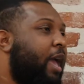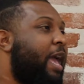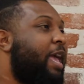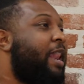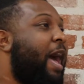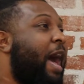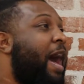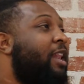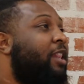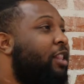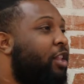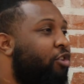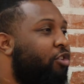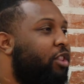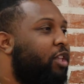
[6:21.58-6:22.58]
And I
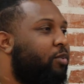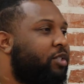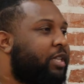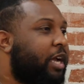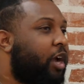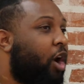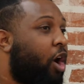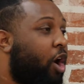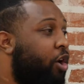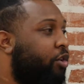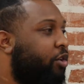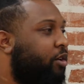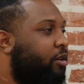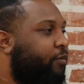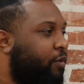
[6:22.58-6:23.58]
literally was like
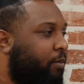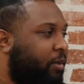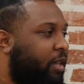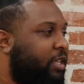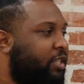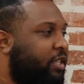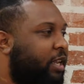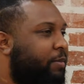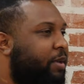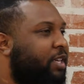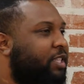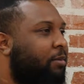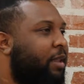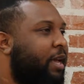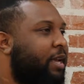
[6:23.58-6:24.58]
hurt from listening
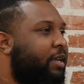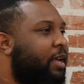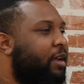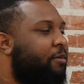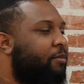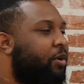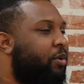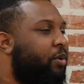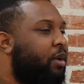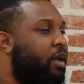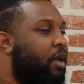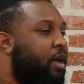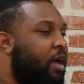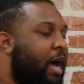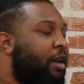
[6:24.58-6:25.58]
because I'm like, damn, bro,
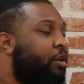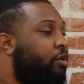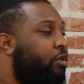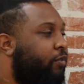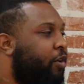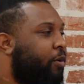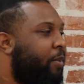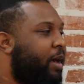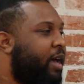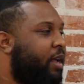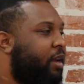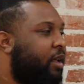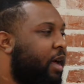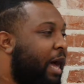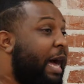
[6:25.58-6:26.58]
I knew you felt bad.
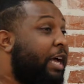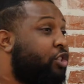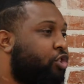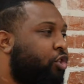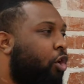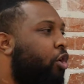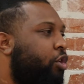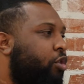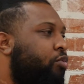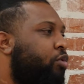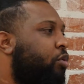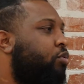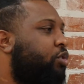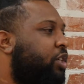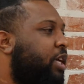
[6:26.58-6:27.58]
I saw you
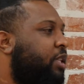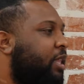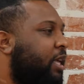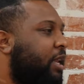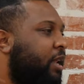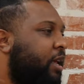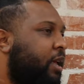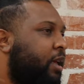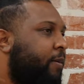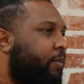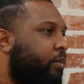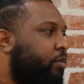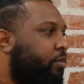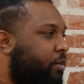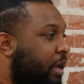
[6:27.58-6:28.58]
do shit that
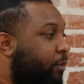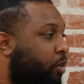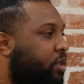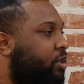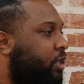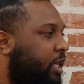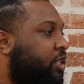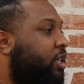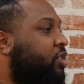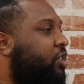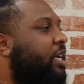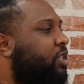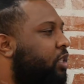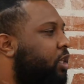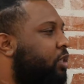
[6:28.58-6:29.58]

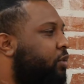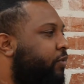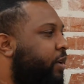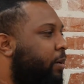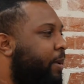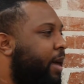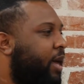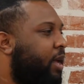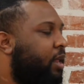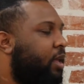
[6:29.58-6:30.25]
suggested that you felt bad.